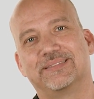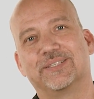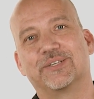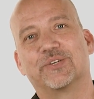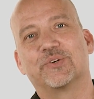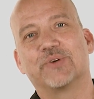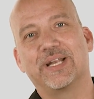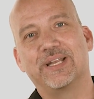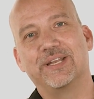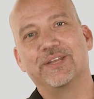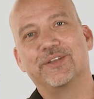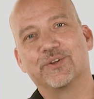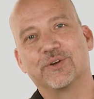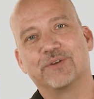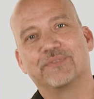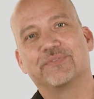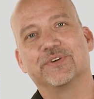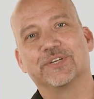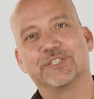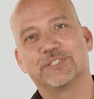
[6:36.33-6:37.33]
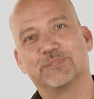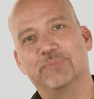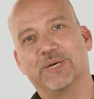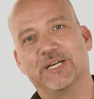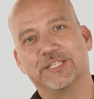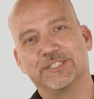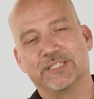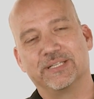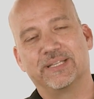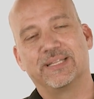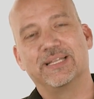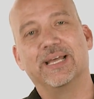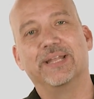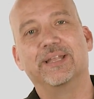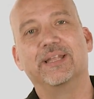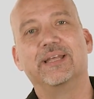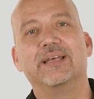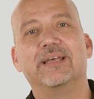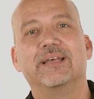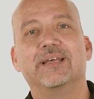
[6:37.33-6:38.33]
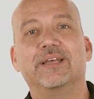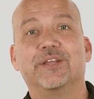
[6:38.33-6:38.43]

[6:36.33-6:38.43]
to creating your first budget, then